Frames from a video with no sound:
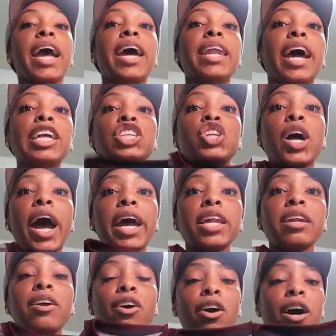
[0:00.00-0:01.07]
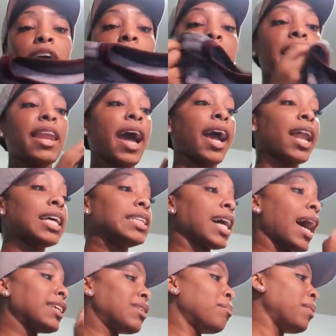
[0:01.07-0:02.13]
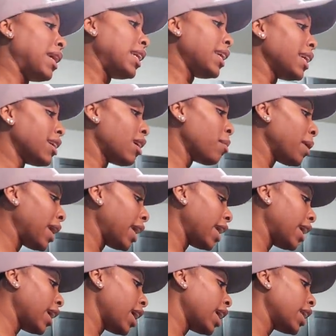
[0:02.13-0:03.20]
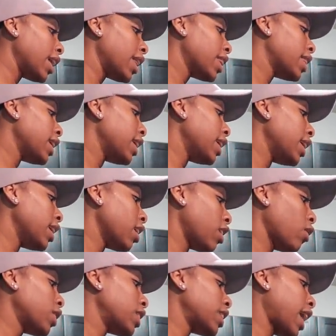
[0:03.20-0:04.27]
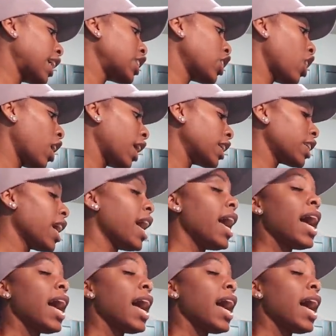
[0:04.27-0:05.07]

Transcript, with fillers: And I tried it on and I got a size medium in the, no this is size large.